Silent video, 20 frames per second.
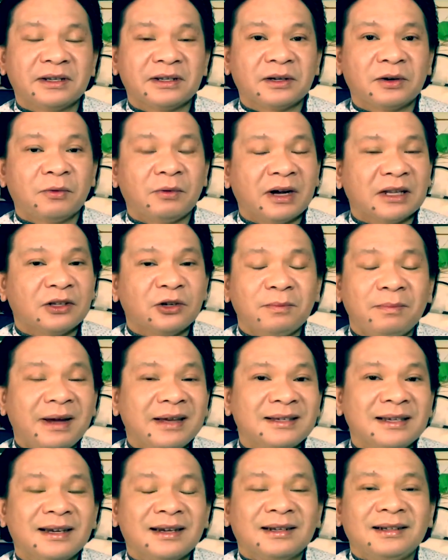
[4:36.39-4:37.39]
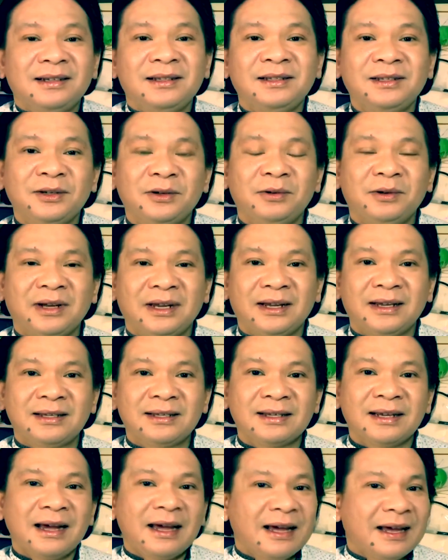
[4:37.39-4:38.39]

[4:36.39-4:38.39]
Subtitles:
So what you basically do is